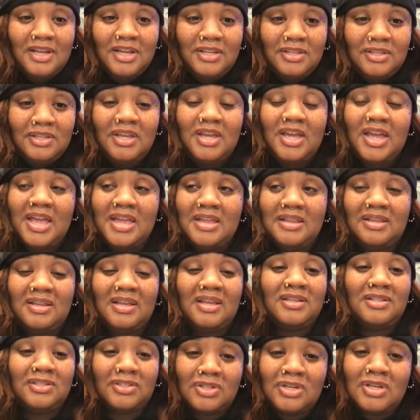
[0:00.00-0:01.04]

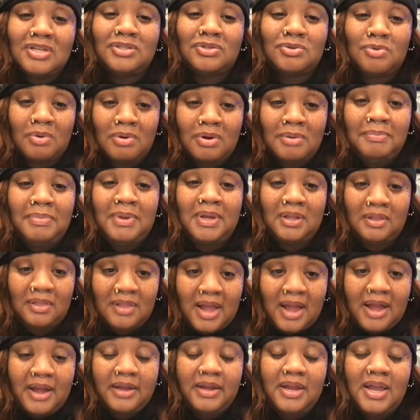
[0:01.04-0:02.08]
It's going to be a
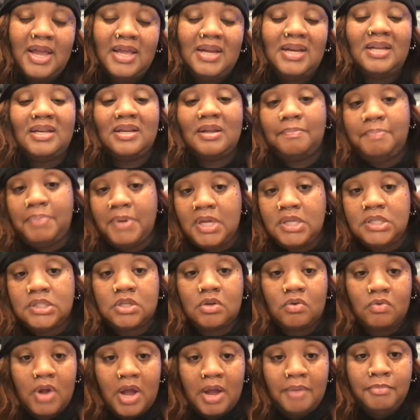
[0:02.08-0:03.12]
lot, and it depends
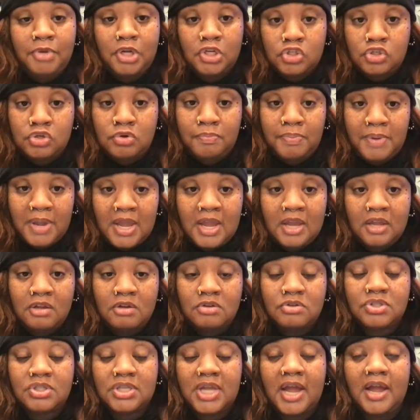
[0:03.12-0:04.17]
on how much you paying
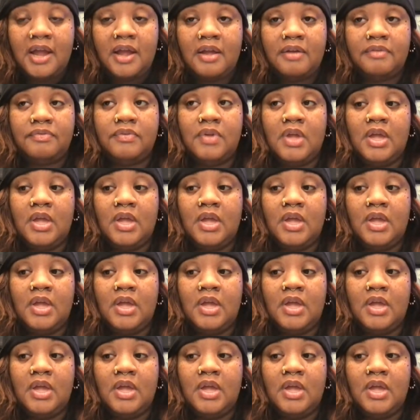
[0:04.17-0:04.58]
your staff.